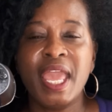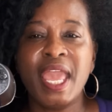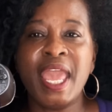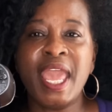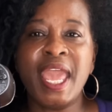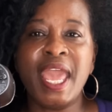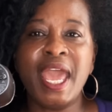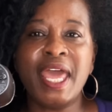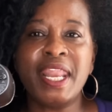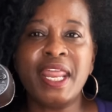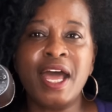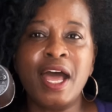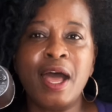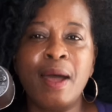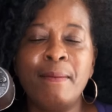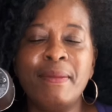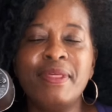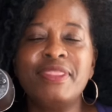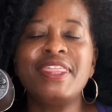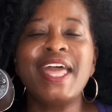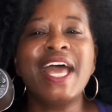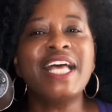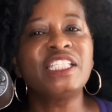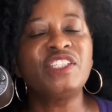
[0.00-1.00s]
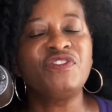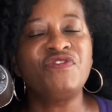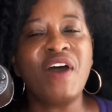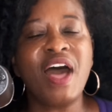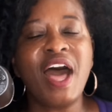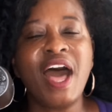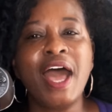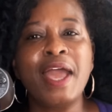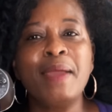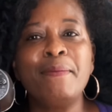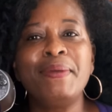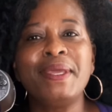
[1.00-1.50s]
And um, that's
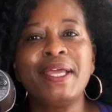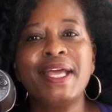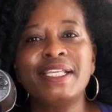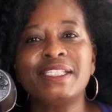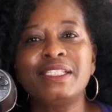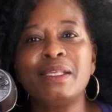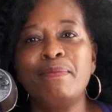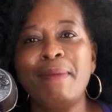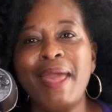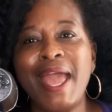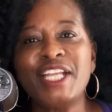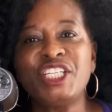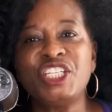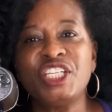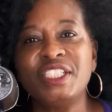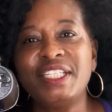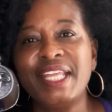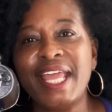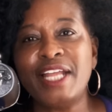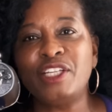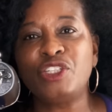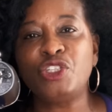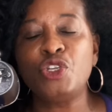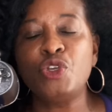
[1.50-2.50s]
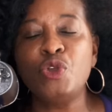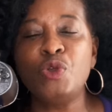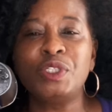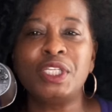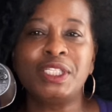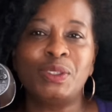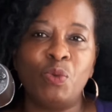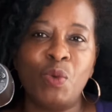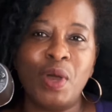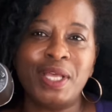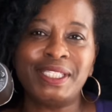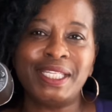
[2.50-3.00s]
fine, because the matching tattoos,
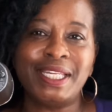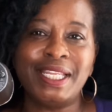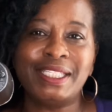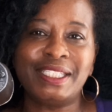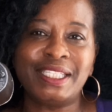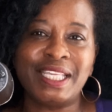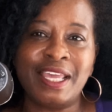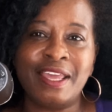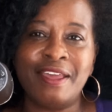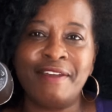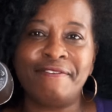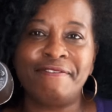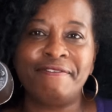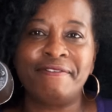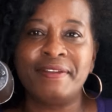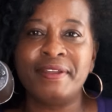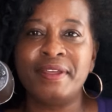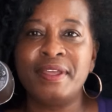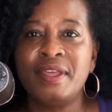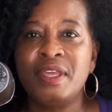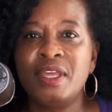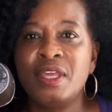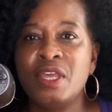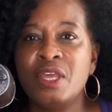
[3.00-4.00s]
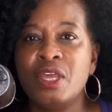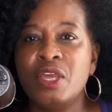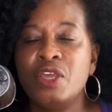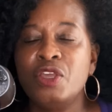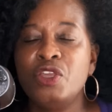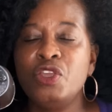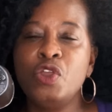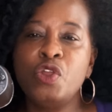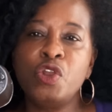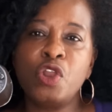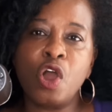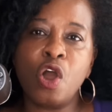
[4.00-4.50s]
it wasn't as if,
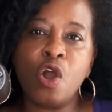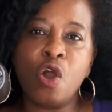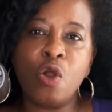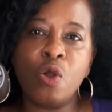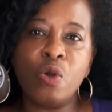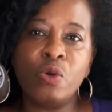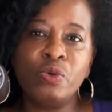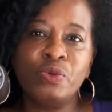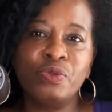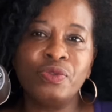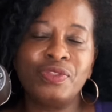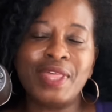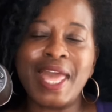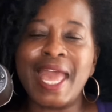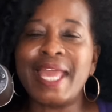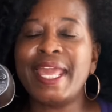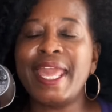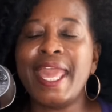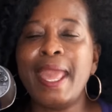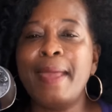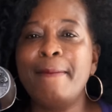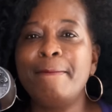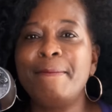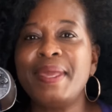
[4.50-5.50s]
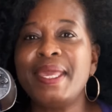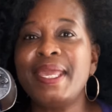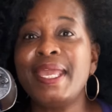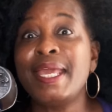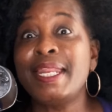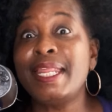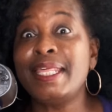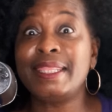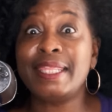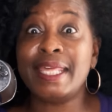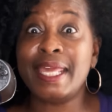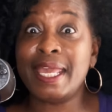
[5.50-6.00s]
you know, that can't be
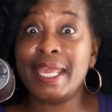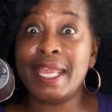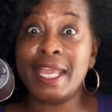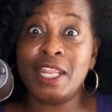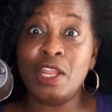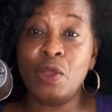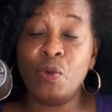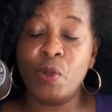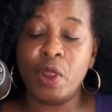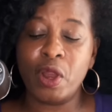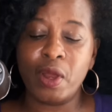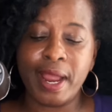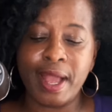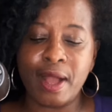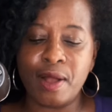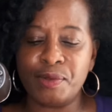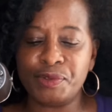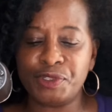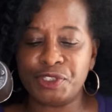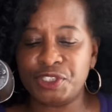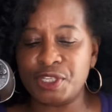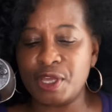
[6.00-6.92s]
anything anywhere else.